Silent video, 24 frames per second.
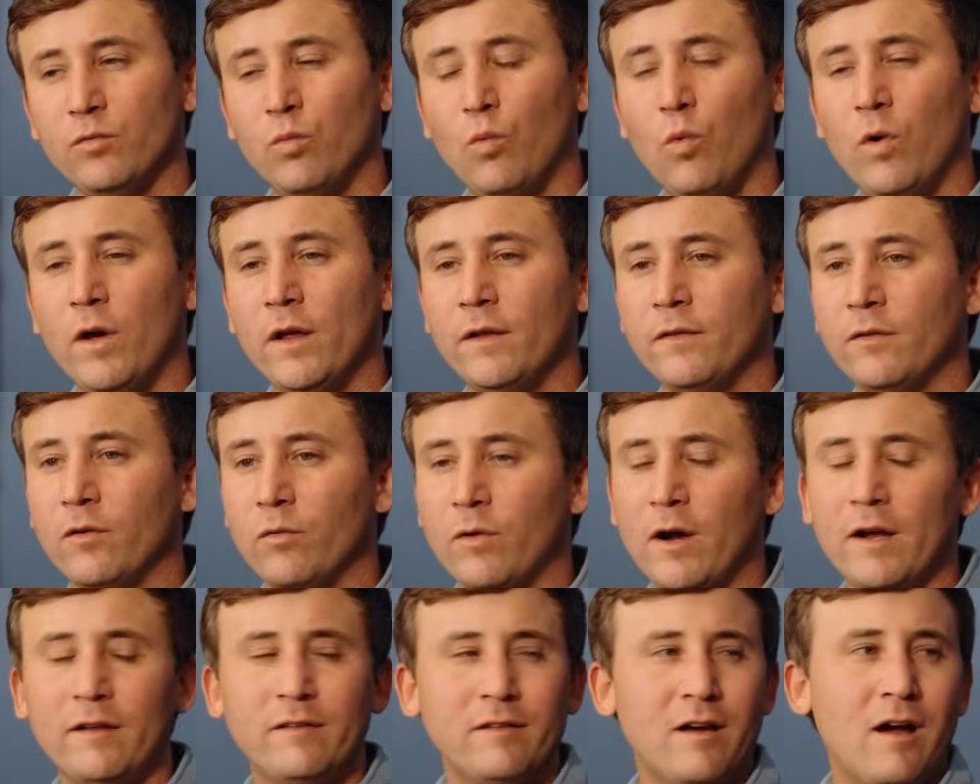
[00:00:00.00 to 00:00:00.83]
when the
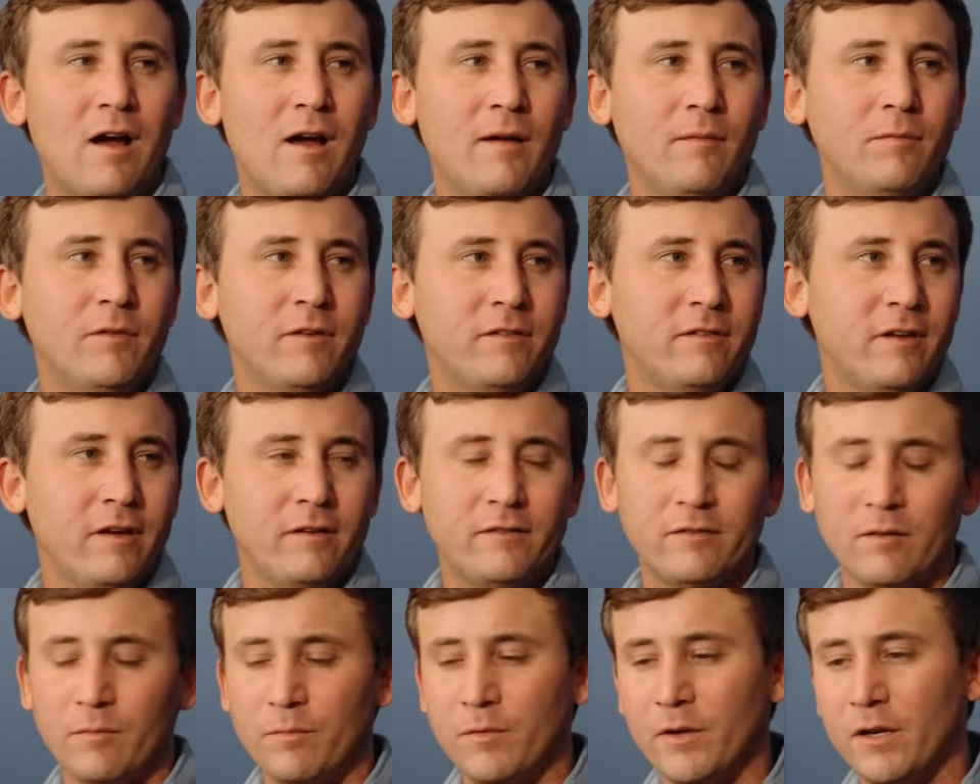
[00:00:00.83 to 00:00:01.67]
right time to say
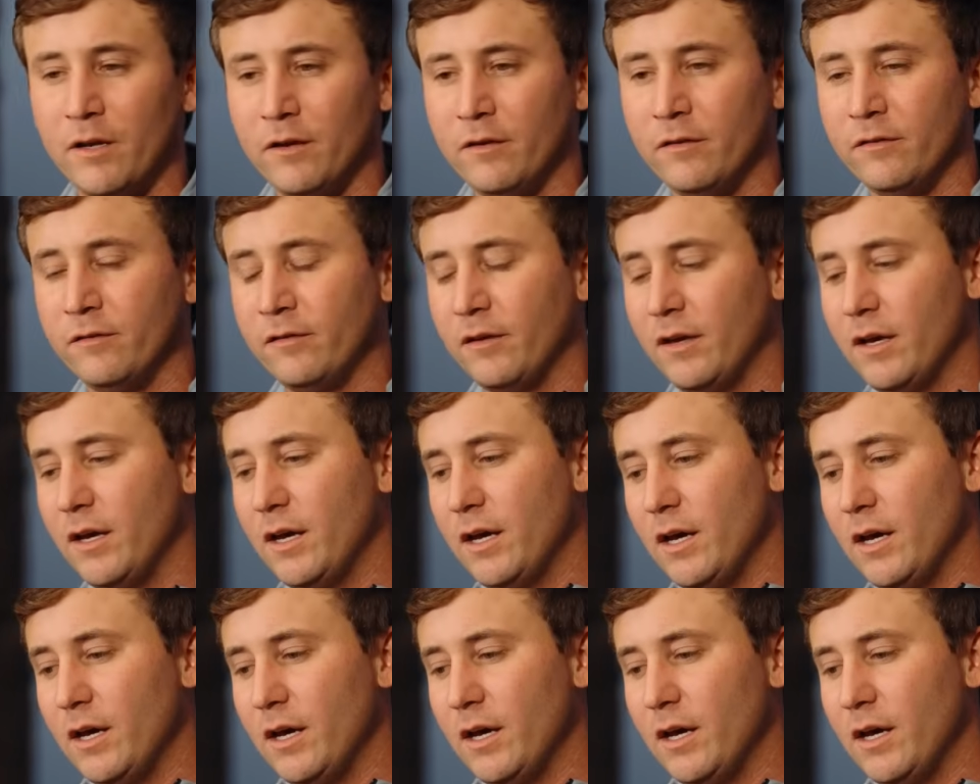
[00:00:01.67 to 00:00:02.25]
something is.